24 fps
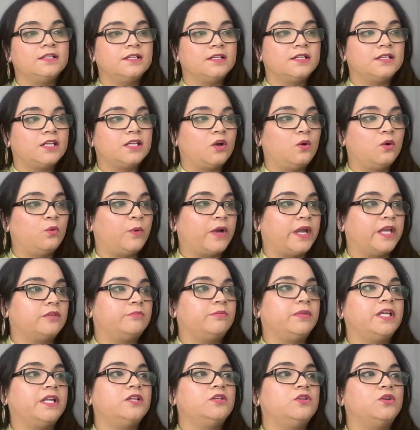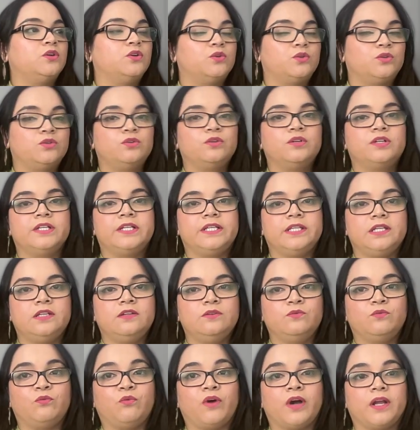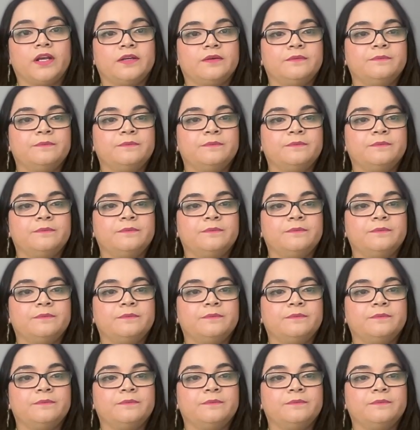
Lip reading: Now white played rook d1.